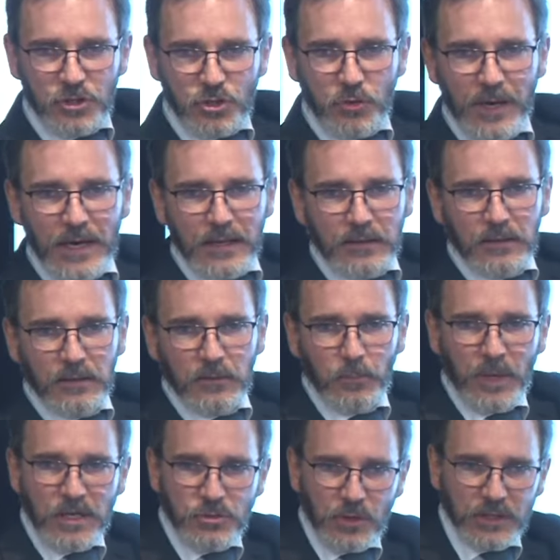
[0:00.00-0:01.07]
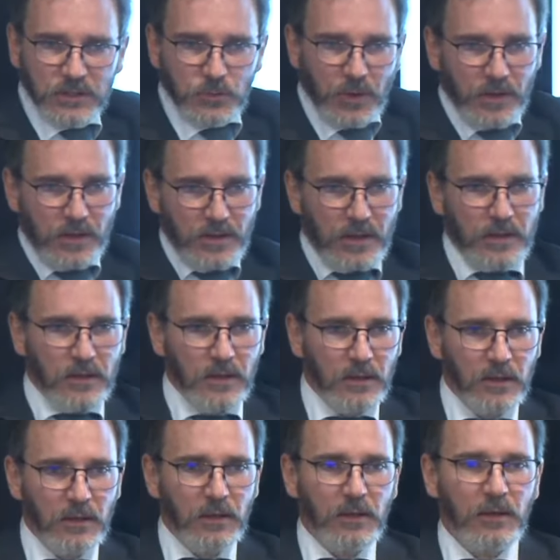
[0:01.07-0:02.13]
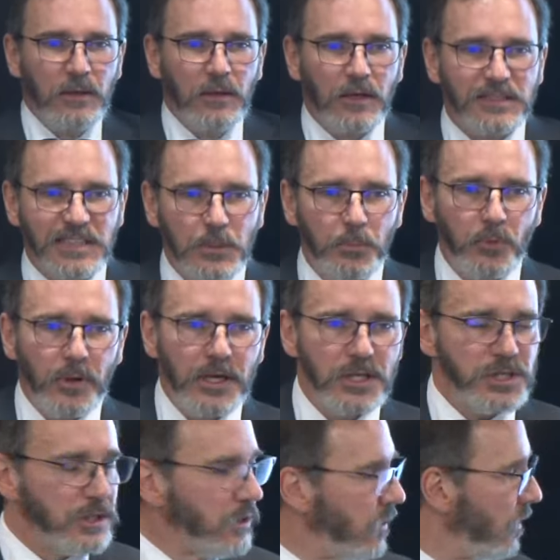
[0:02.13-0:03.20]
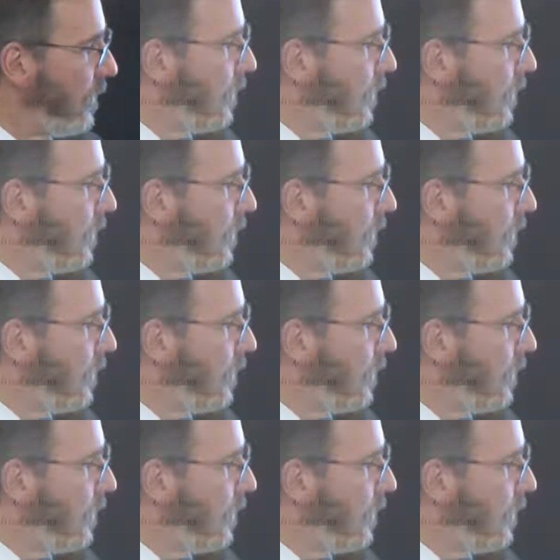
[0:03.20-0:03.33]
trade matrix rather than a separation.